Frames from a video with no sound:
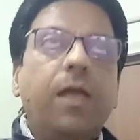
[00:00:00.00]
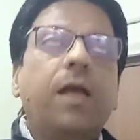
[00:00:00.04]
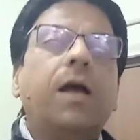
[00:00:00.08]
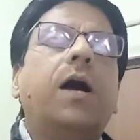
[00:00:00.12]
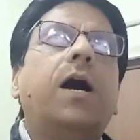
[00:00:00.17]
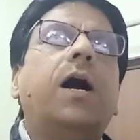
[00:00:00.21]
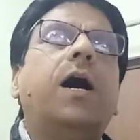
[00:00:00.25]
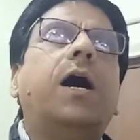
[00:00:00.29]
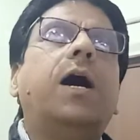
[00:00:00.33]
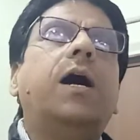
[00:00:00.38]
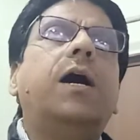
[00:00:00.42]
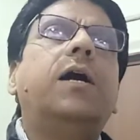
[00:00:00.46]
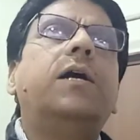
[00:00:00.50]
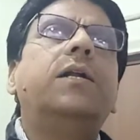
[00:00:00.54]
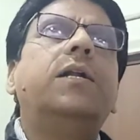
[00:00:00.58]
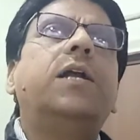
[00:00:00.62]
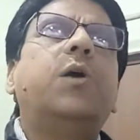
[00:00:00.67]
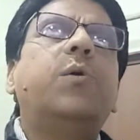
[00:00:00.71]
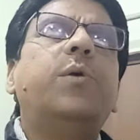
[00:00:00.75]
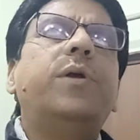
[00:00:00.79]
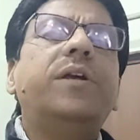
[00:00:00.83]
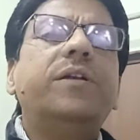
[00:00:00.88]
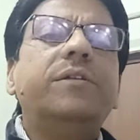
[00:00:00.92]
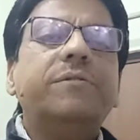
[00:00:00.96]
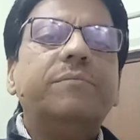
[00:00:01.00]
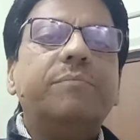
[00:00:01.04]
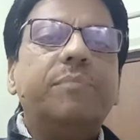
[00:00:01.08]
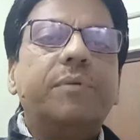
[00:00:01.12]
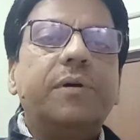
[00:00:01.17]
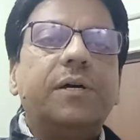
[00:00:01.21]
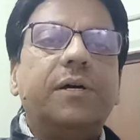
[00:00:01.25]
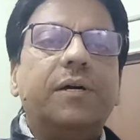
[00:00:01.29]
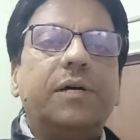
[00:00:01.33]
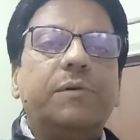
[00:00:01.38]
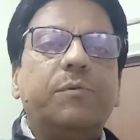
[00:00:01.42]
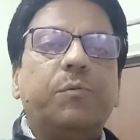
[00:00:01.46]
Now
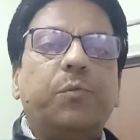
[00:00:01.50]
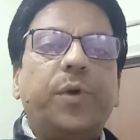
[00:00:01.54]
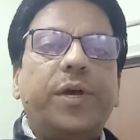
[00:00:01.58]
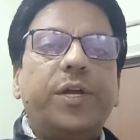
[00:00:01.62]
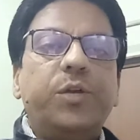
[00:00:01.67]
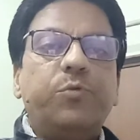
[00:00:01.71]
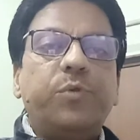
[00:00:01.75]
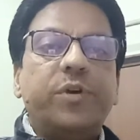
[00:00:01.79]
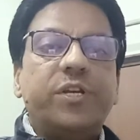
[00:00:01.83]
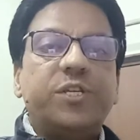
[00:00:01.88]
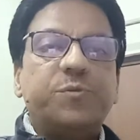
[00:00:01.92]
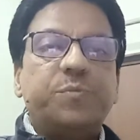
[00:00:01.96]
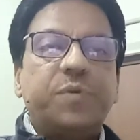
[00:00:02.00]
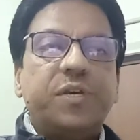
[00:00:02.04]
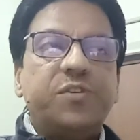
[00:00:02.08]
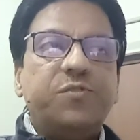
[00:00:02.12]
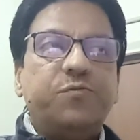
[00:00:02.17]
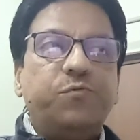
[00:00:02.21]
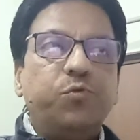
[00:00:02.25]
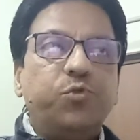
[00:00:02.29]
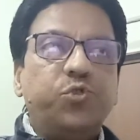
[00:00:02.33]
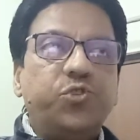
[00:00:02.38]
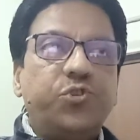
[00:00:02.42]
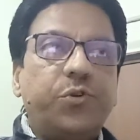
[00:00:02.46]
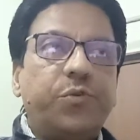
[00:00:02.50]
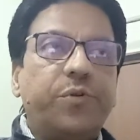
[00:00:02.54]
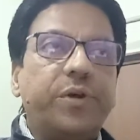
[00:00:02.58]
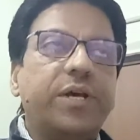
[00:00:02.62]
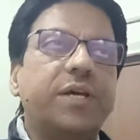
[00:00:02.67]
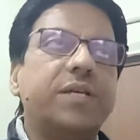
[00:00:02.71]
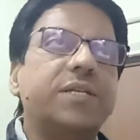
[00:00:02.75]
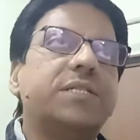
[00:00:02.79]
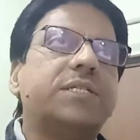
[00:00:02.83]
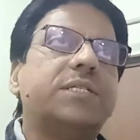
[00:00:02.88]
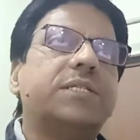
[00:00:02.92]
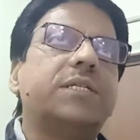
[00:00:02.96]
another way to express future
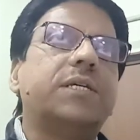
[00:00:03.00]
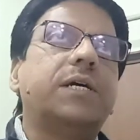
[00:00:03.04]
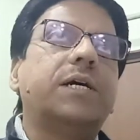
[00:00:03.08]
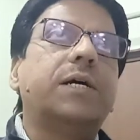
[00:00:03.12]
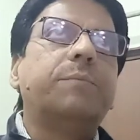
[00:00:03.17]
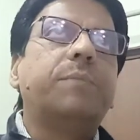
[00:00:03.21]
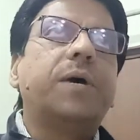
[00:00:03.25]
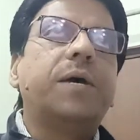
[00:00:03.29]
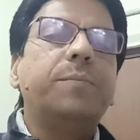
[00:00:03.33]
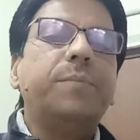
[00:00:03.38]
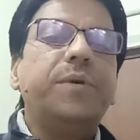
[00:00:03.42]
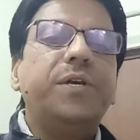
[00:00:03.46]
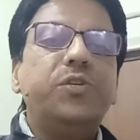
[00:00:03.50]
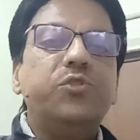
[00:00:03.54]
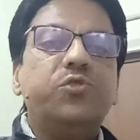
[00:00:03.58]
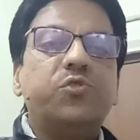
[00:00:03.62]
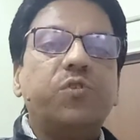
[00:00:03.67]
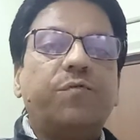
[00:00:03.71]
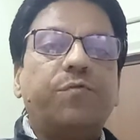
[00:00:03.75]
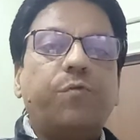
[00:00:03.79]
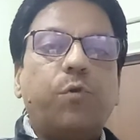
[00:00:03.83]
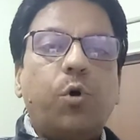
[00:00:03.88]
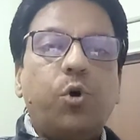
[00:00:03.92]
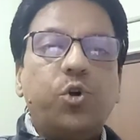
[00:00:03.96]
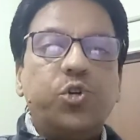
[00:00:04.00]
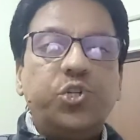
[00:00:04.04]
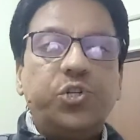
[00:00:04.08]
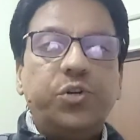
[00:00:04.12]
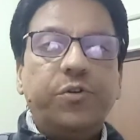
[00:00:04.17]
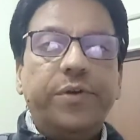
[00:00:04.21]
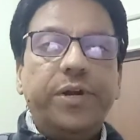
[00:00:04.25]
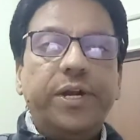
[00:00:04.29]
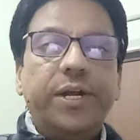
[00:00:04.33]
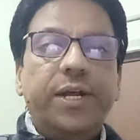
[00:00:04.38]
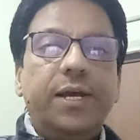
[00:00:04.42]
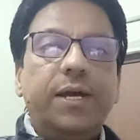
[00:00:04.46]
is by means of
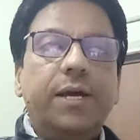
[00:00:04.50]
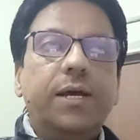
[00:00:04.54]
auxiliary